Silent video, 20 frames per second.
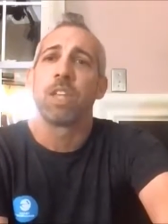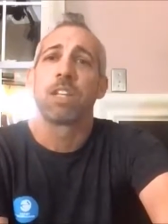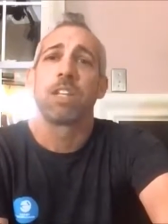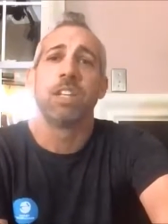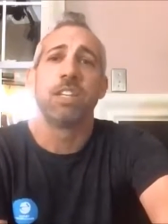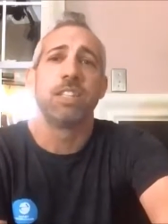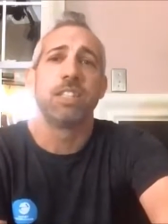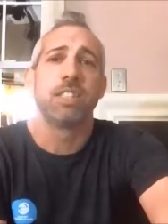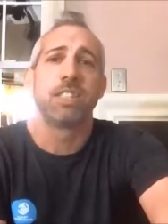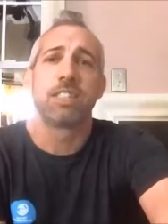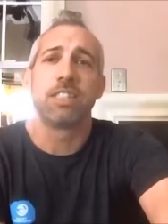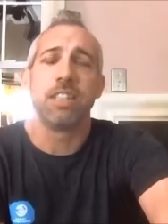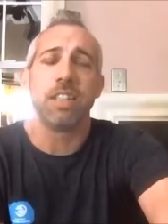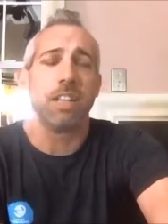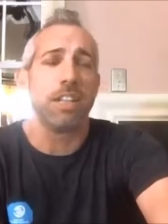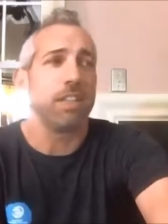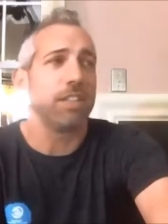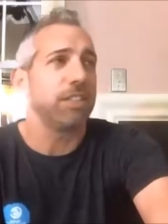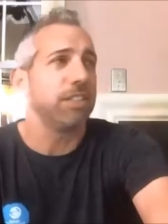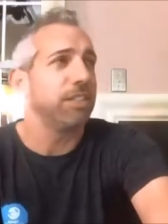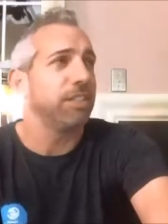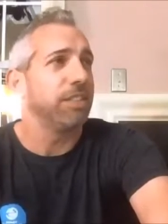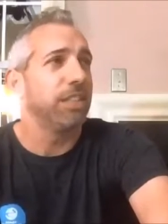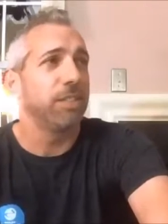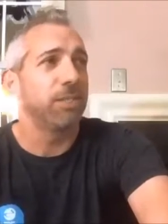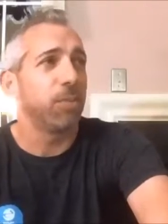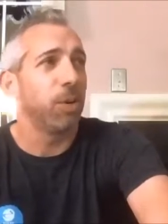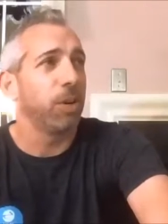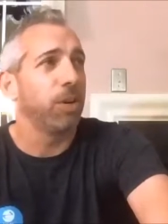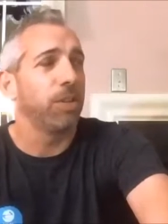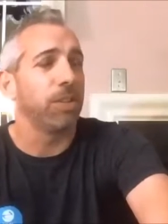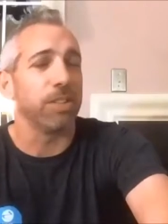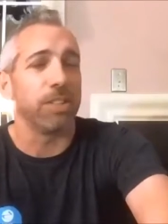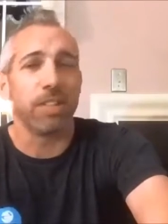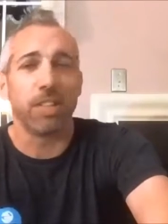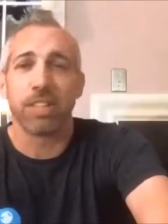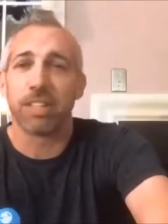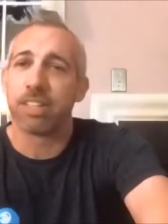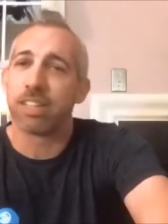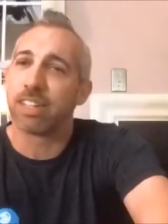Because this
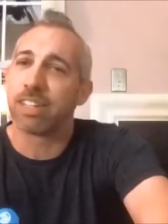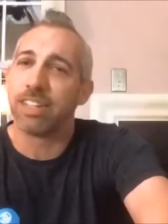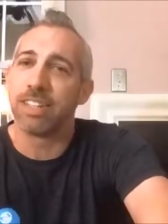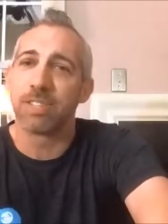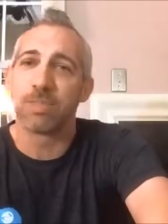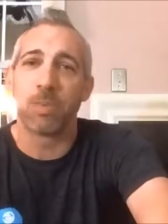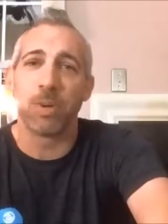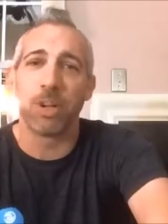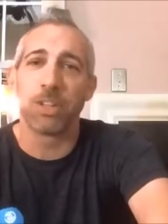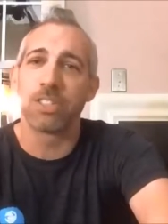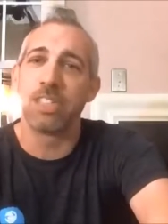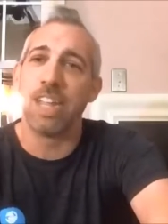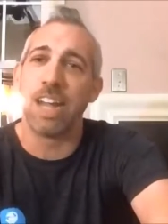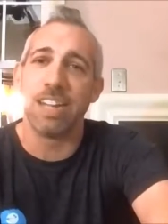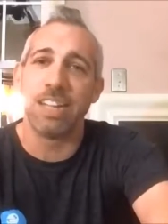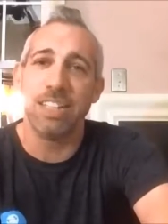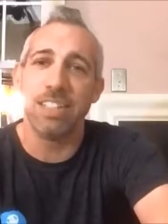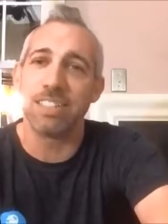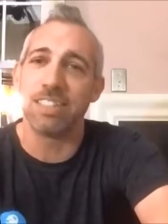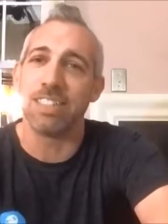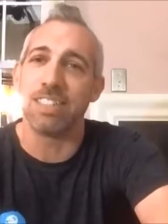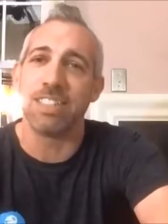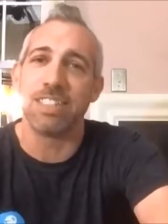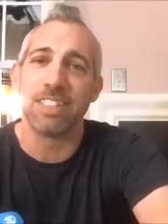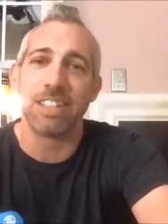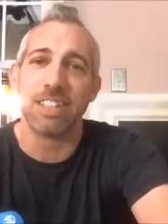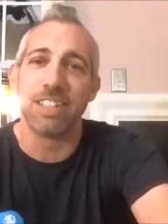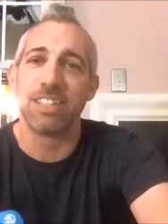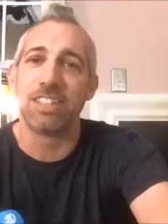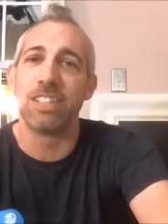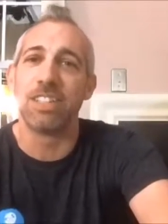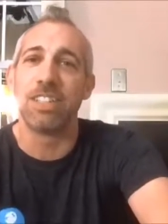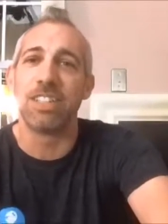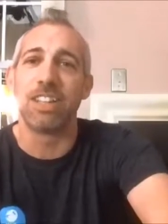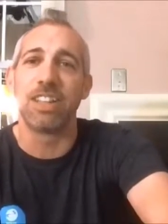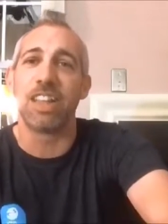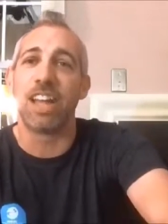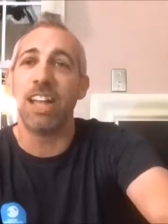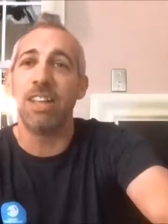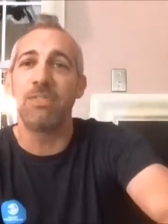world, this world's not easy. The, the
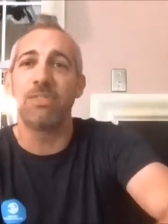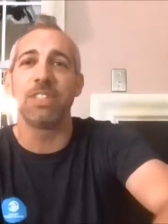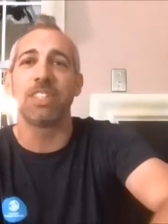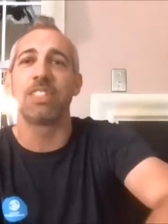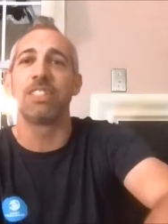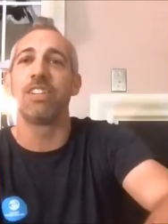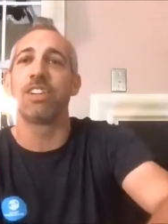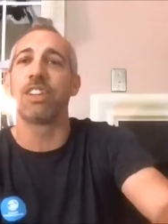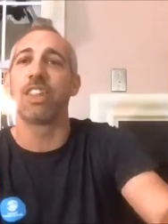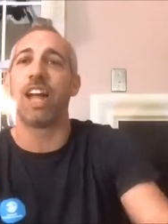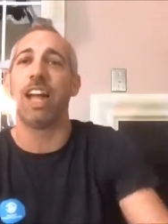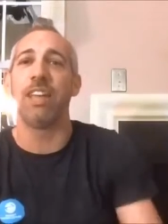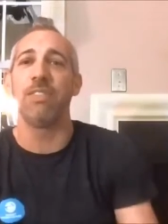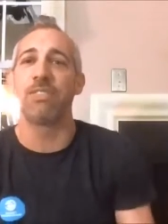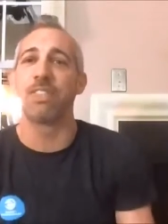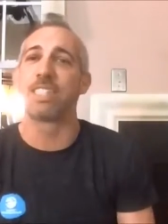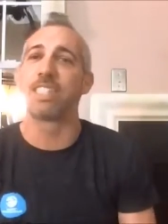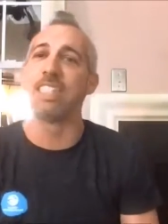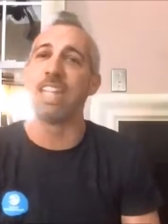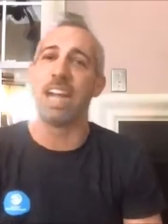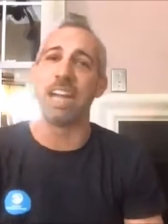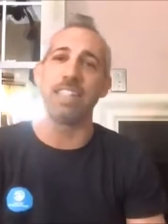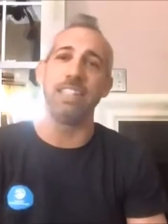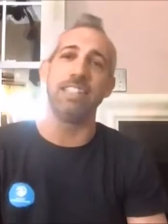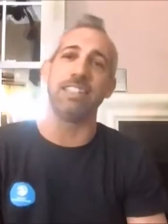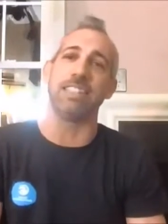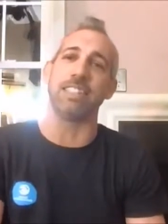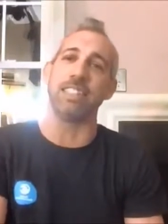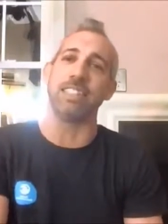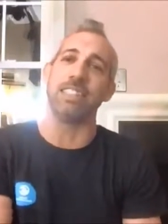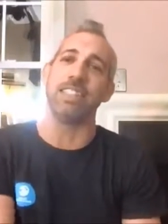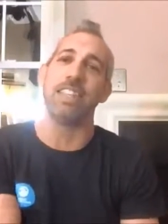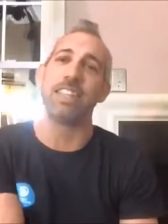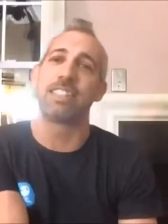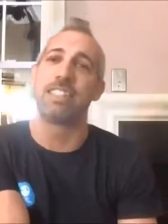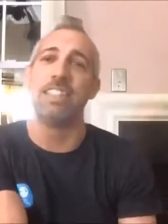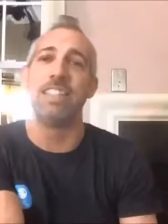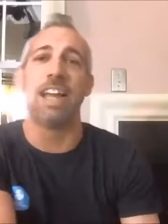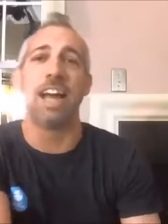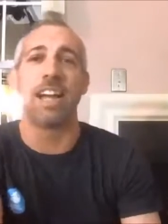life is, your life is not easy.
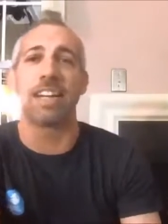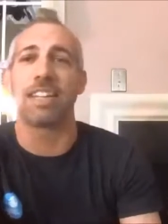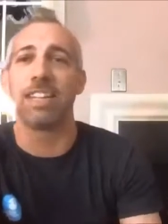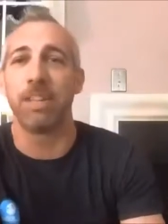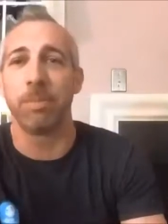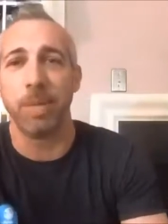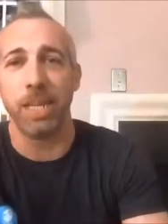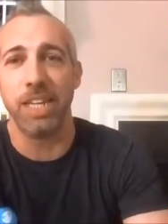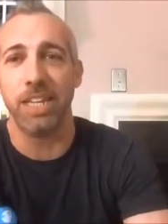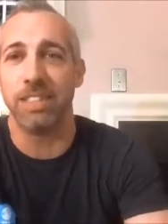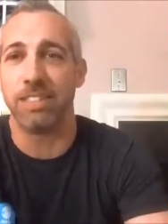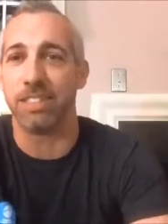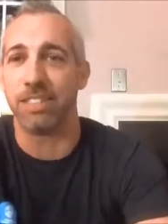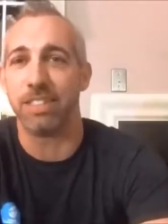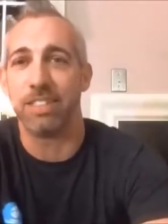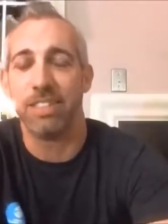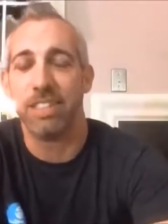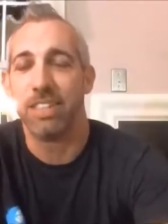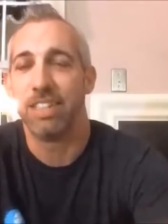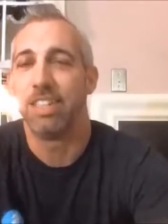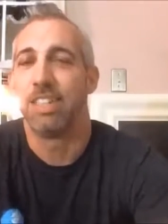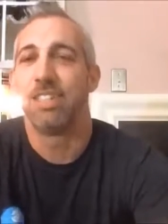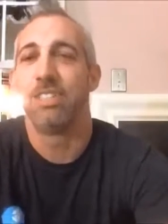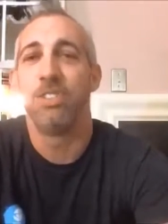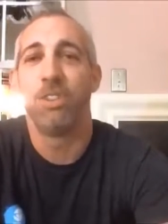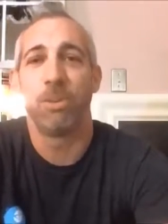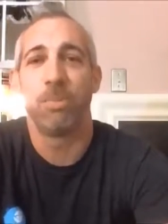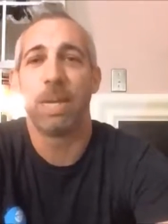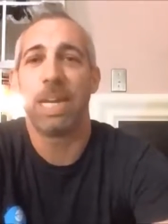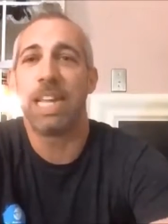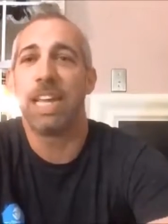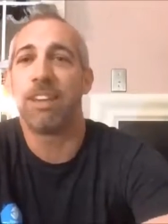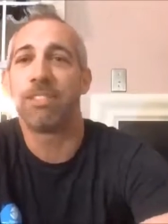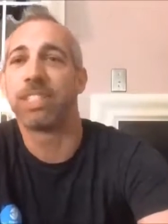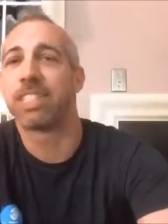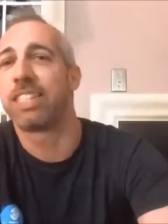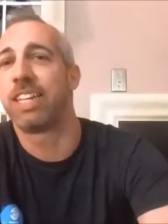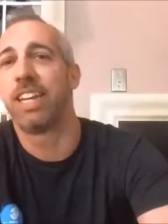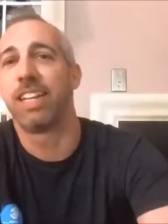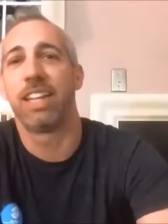It's not going to be easy. Nobody
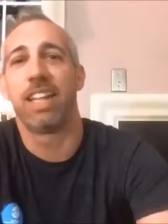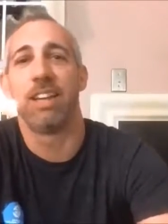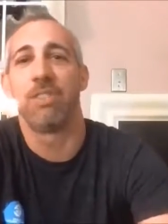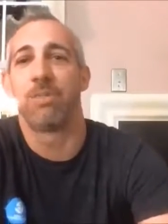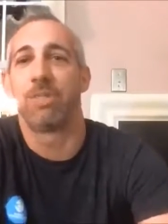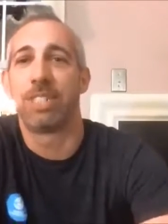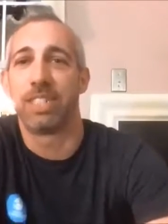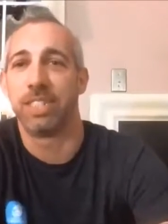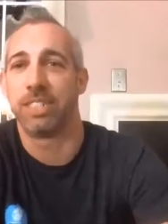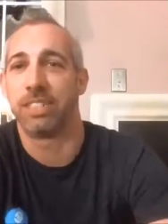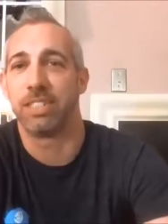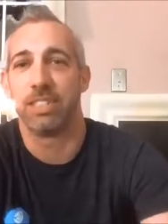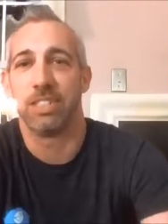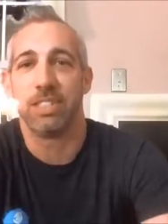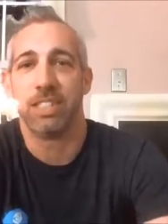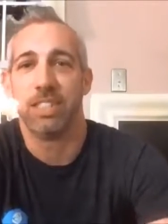ever said life was easy.